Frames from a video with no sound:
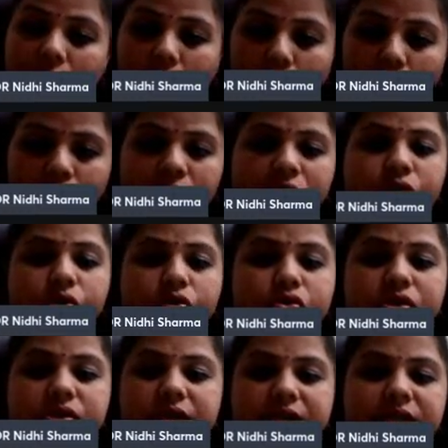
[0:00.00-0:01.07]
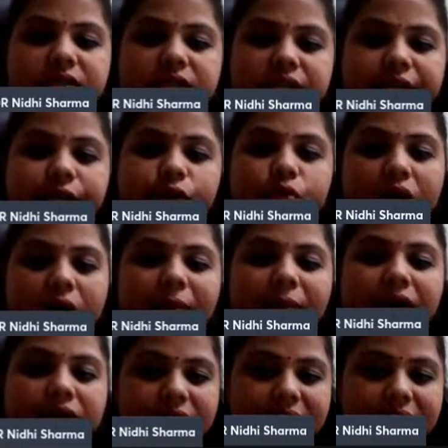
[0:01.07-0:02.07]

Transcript: all those things need to come under